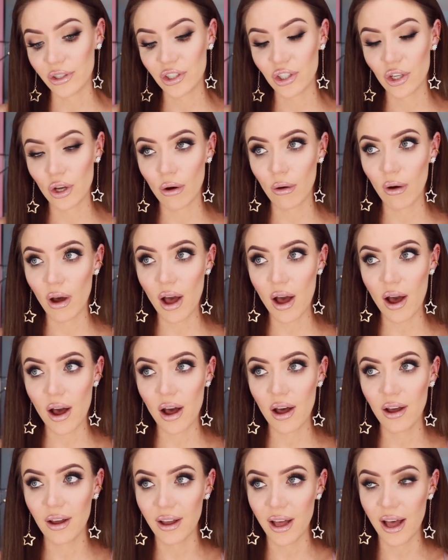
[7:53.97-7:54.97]
So,
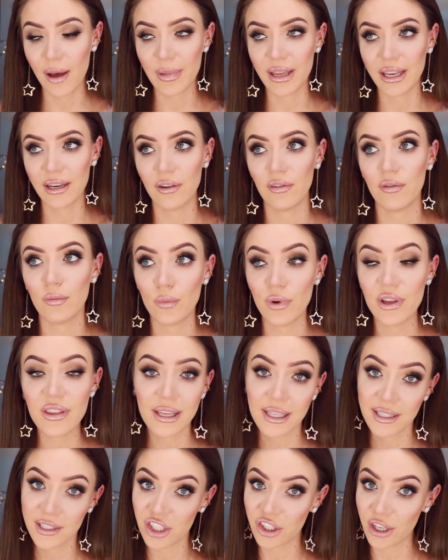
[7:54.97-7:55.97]
I mean, with
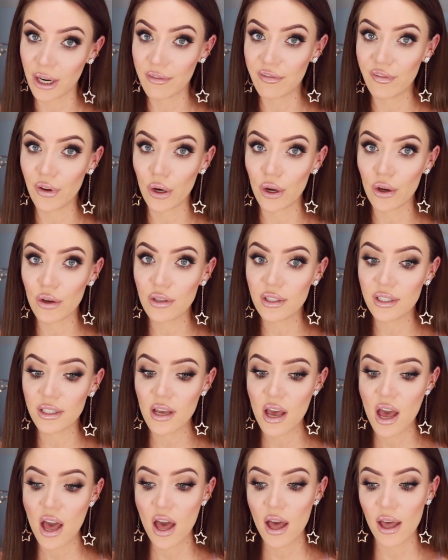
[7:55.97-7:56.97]
Instagram photos,